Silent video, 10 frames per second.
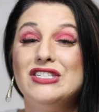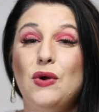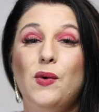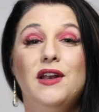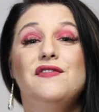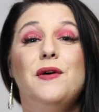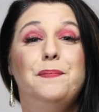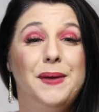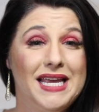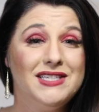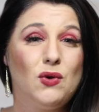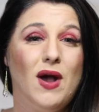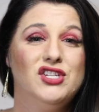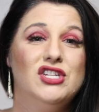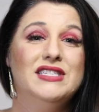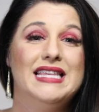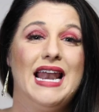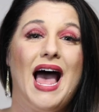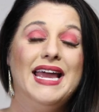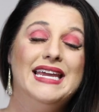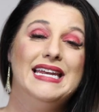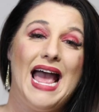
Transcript: So one of the biggest questions that I get